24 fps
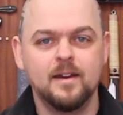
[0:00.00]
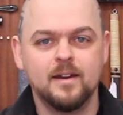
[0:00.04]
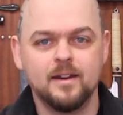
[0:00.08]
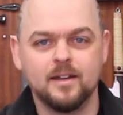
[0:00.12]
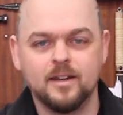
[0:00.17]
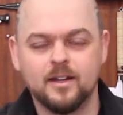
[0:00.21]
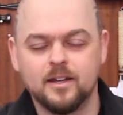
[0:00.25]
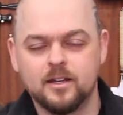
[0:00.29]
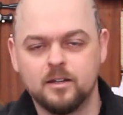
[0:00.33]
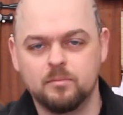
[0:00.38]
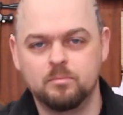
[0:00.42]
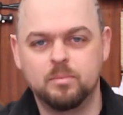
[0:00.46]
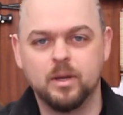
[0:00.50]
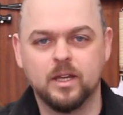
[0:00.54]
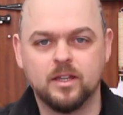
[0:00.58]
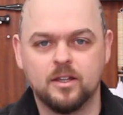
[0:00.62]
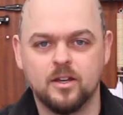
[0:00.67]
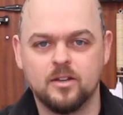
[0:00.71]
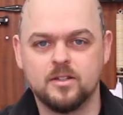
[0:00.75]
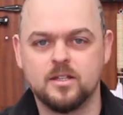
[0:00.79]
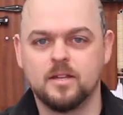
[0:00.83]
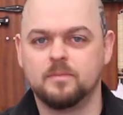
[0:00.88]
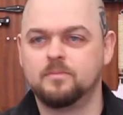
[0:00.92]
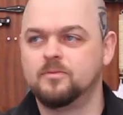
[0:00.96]
and I can pick
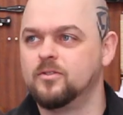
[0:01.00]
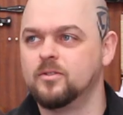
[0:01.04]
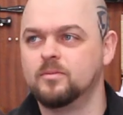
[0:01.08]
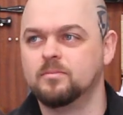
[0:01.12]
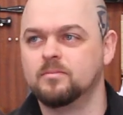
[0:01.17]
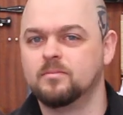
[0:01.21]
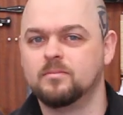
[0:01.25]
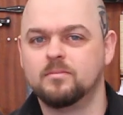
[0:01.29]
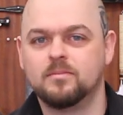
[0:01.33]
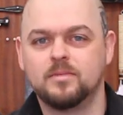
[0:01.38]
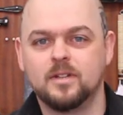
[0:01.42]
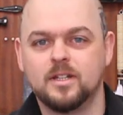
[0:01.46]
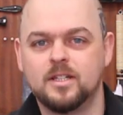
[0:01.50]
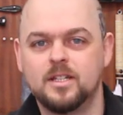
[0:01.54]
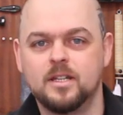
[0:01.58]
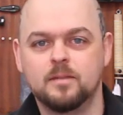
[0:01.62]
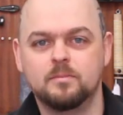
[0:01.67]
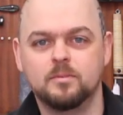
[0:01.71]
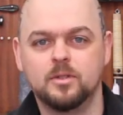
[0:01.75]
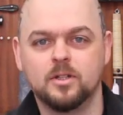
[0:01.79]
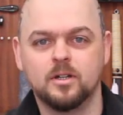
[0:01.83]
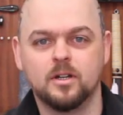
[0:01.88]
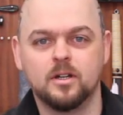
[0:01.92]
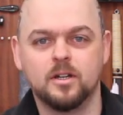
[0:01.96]
those up from a
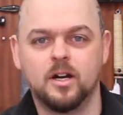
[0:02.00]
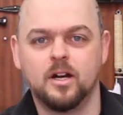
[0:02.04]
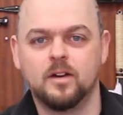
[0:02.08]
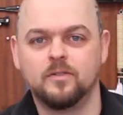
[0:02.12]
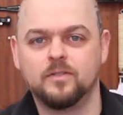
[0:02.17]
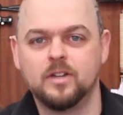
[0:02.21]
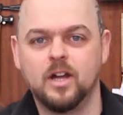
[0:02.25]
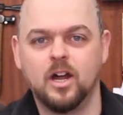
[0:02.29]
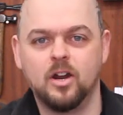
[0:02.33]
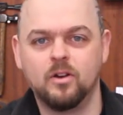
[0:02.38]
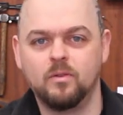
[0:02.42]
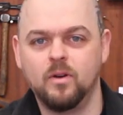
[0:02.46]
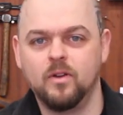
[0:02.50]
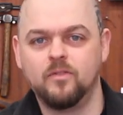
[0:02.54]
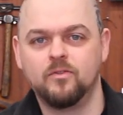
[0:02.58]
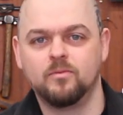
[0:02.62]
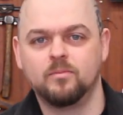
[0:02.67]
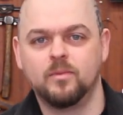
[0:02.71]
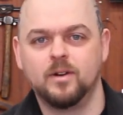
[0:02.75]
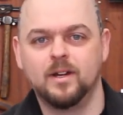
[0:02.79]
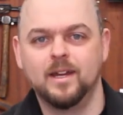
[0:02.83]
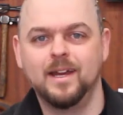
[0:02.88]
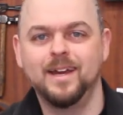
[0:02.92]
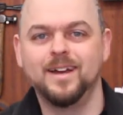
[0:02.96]
timber yard half an hour away
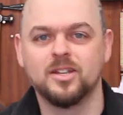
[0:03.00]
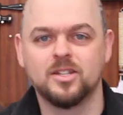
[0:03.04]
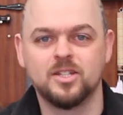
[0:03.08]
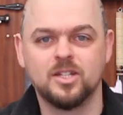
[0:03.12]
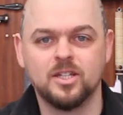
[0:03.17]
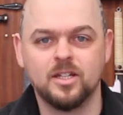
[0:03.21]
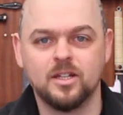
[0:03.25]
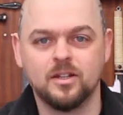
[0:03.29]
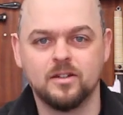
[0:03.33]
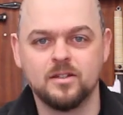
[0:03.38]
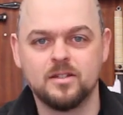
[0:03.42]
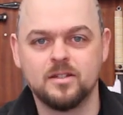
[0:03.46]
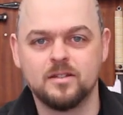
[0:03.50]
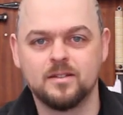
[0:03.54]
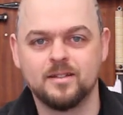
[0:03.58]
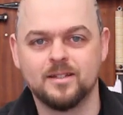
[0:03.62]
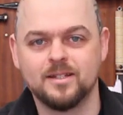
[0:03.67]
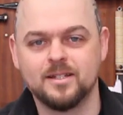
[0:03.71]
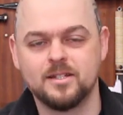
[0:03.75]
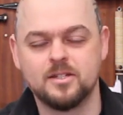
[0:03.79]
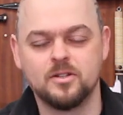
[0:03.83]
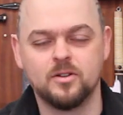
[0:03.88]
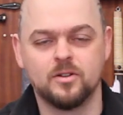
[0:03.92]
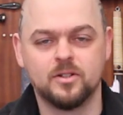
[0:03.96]
from my house. You know, it's,
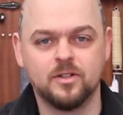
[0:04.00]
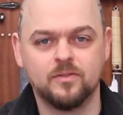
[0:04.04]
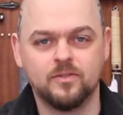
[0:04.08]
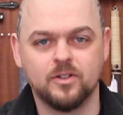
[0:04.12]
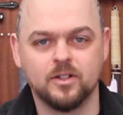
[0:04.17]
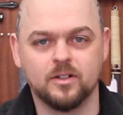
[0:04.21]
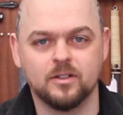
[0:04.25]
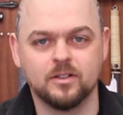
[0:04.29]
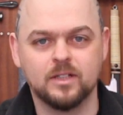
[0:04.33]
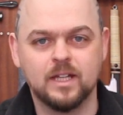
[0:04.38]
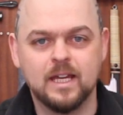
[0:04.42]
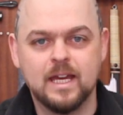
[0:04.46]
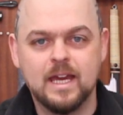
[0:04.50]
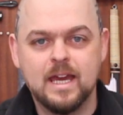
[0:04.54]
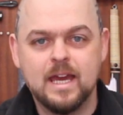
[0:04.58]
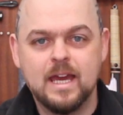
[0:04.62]
it's not difficult.